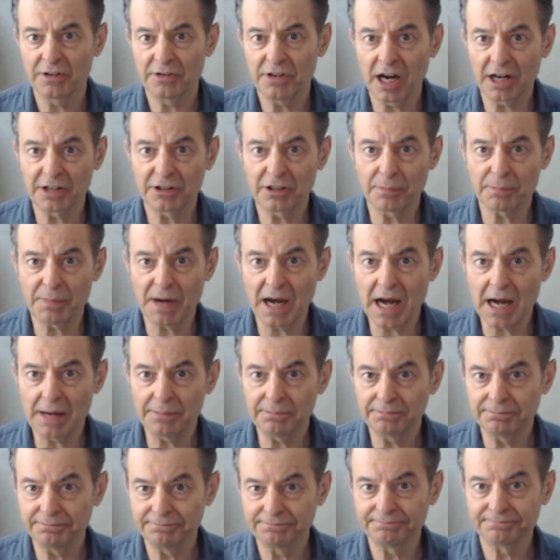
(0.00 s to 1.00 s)
Dr.
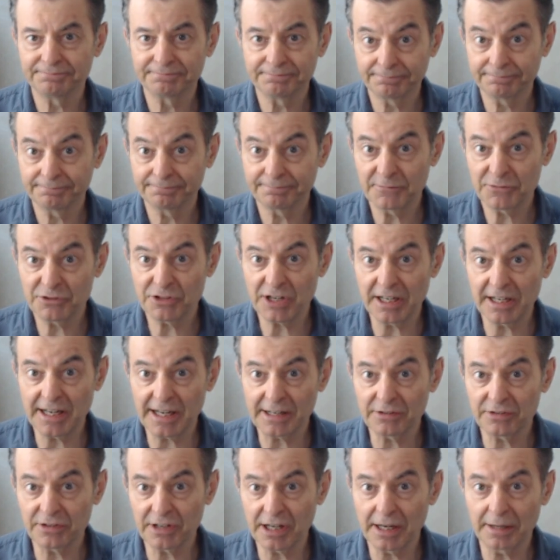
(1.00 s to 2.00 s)
Bob, see you
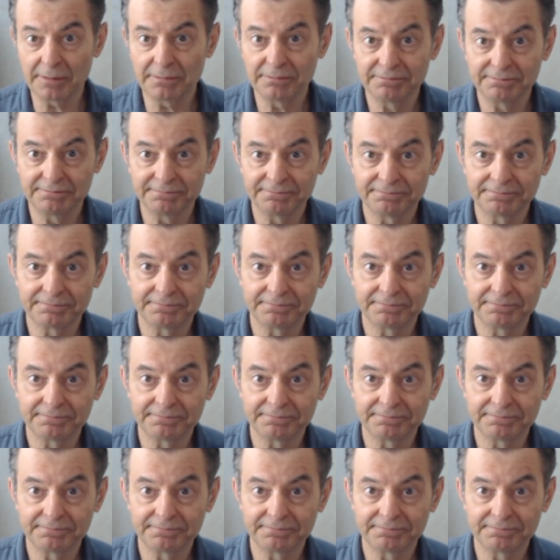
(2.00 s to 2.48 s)
next time.